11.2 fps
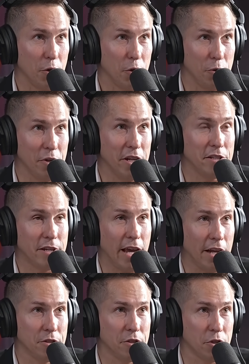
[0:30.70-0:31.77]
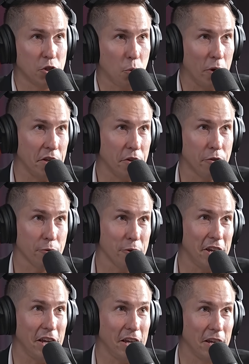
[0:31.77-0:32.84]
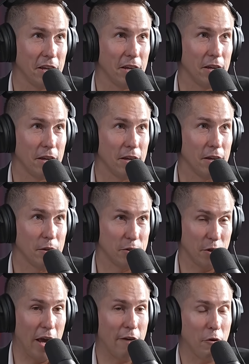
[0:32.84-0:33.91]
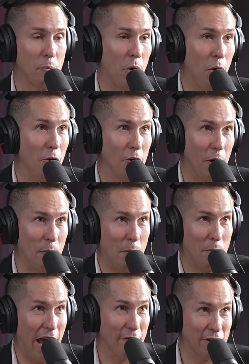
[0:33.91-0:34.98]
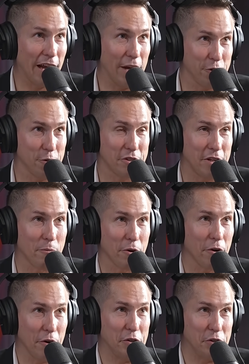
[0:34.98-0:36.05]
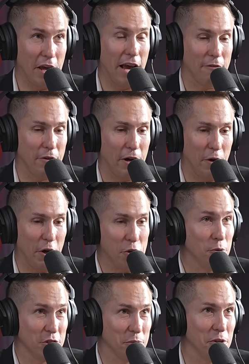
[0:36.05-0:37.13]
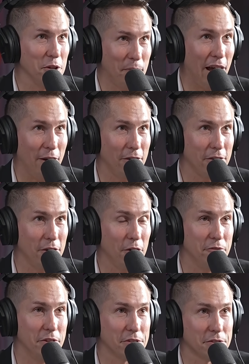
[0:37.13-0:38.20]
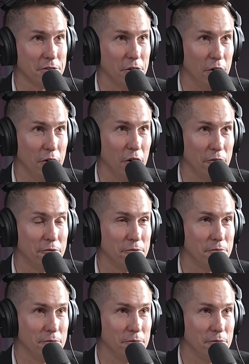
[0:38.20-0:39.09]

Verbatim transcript: you need 10 to the 23 to have a mole, um, Avogadro's number, to have a, a usable amount of this, uh, of